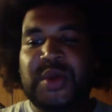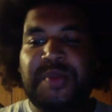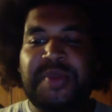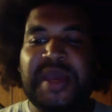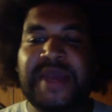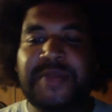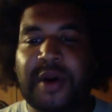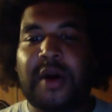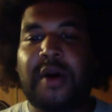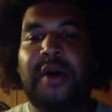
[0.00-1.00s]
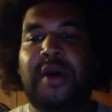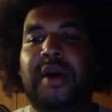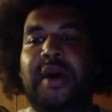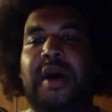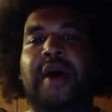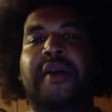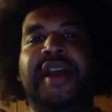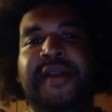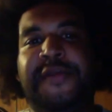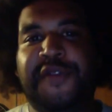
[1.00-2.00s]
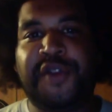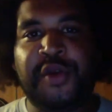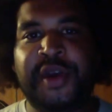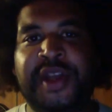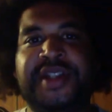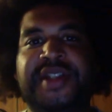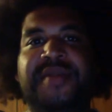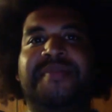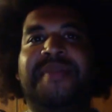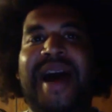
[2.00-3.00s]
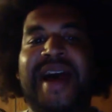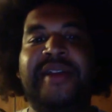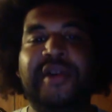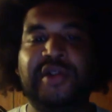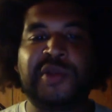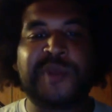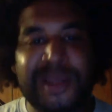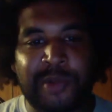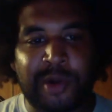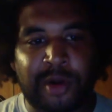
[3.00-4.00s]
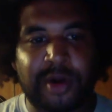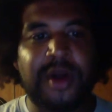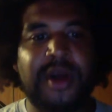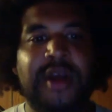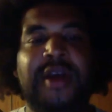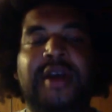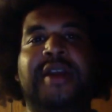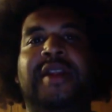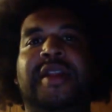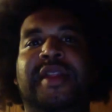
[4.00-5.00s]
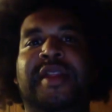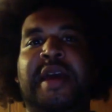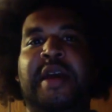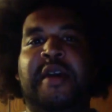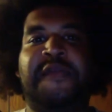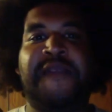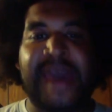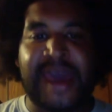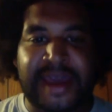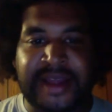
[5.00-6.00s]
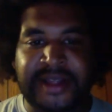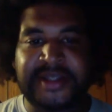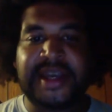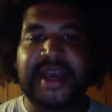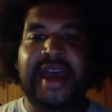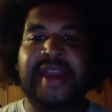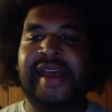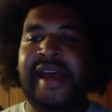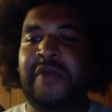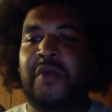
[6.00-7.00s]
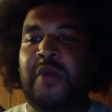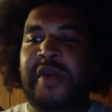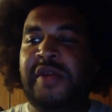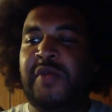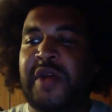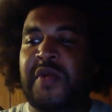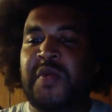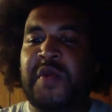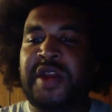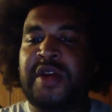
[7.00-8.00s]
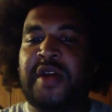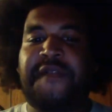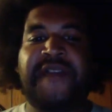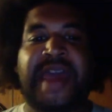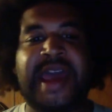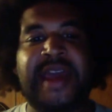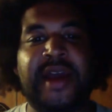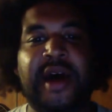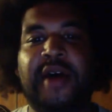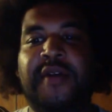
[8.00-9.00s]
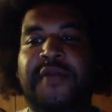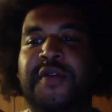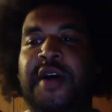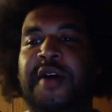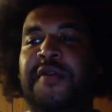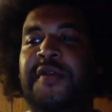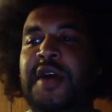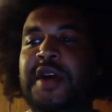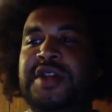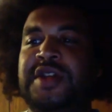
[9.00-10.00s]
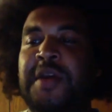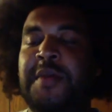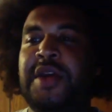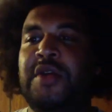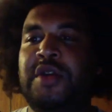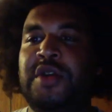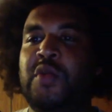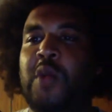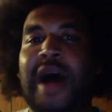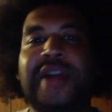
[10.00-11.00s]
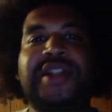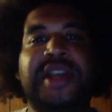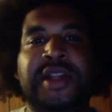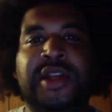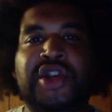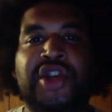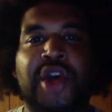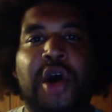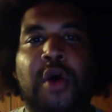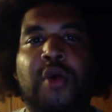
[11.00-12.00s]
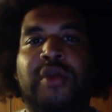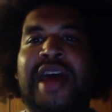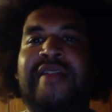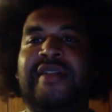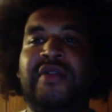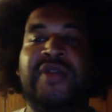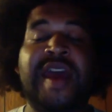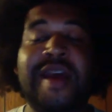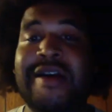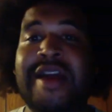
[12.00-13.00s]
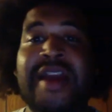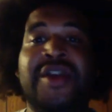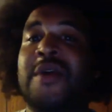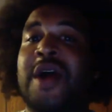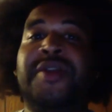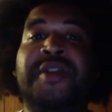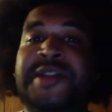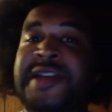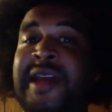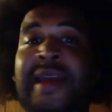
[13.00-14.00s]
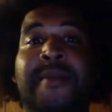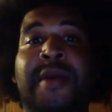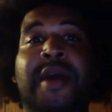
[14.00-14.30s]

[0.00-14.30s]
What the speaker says: people are influenced by those people. They are fans, and then when you're a fan of somebody who you watched in the show that's there and you're on their team,